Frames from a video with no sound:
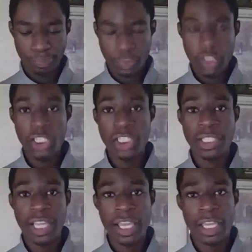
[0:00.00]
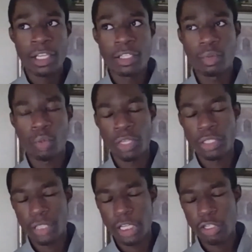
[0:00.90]
she says, well, this
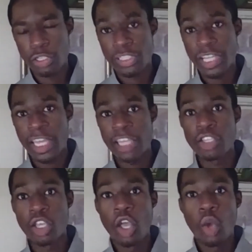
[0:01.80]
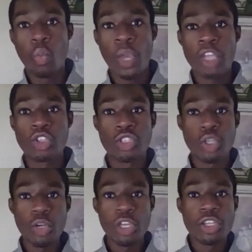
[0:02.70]
teacher says, when
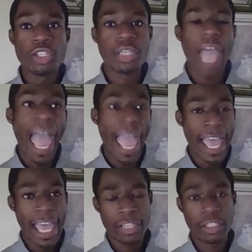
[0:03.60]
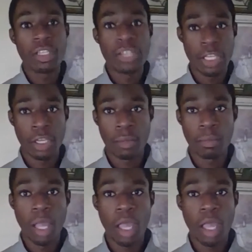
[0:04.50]
students ask them,